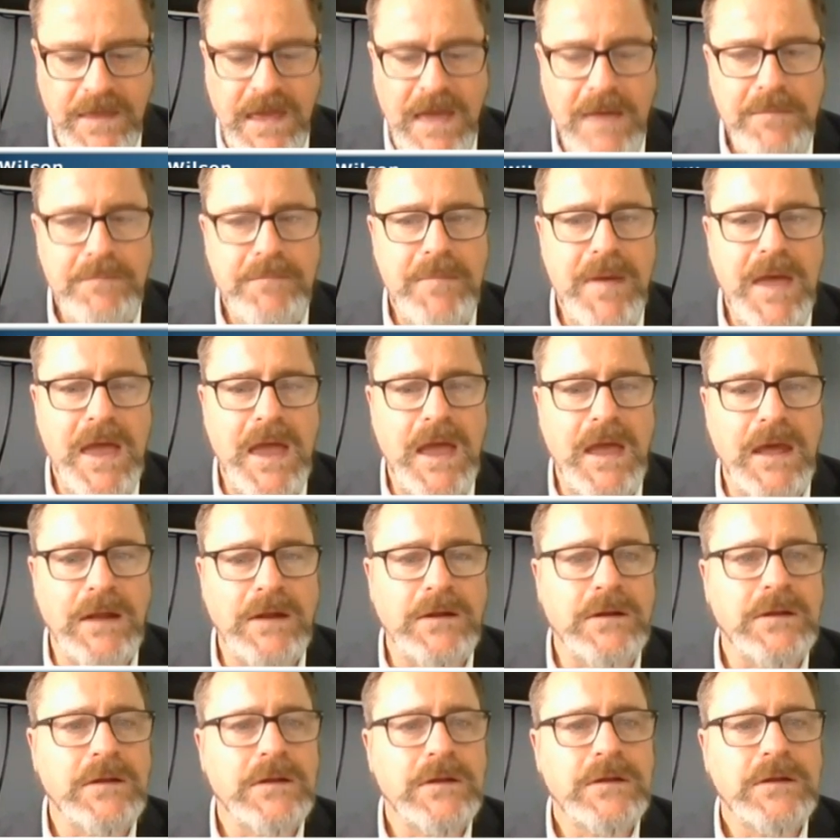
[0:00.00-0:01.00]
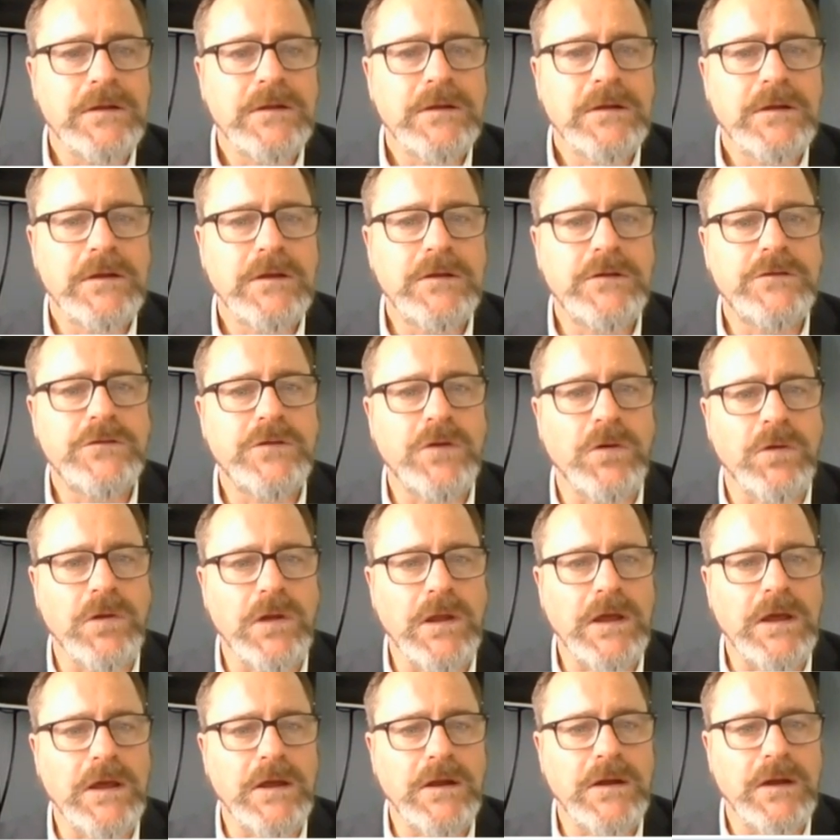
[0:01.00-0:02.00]
That man is
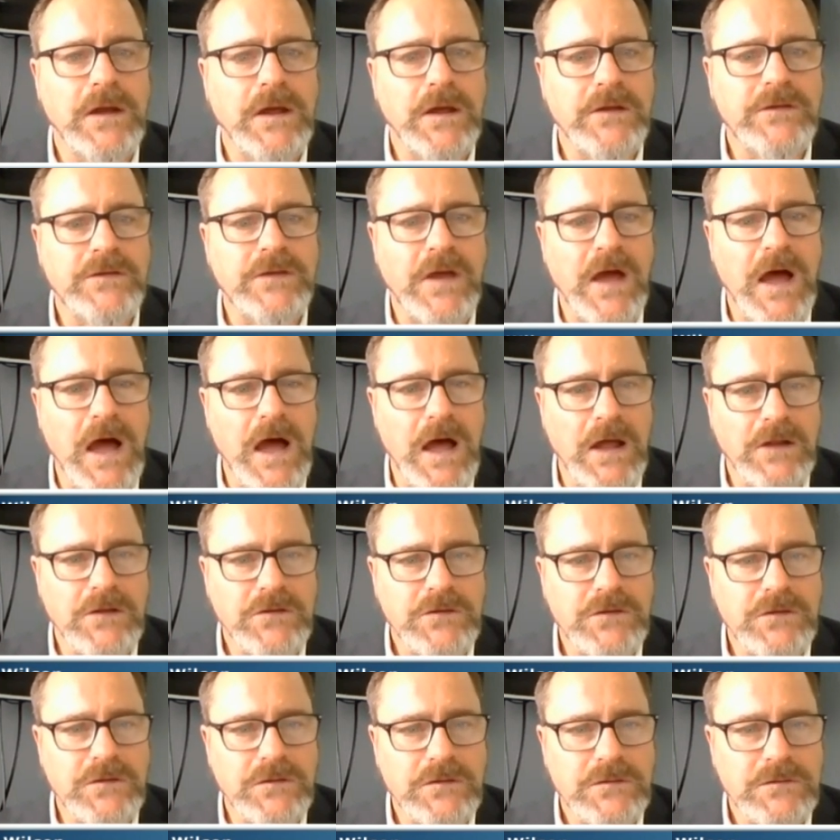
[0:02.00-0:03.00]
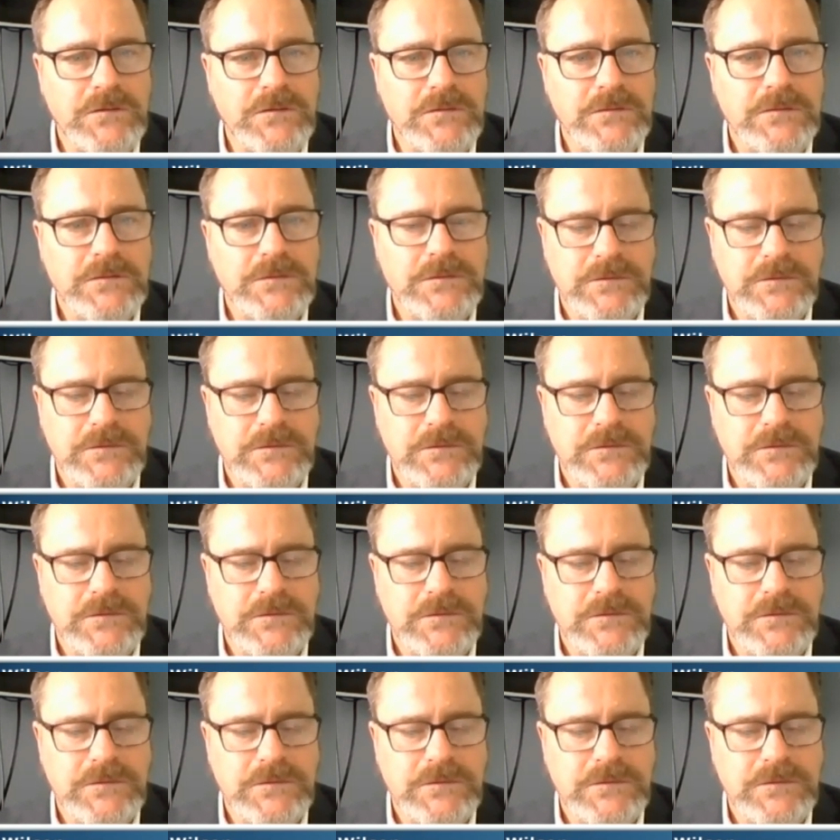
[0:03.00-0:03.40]
Julian Assange.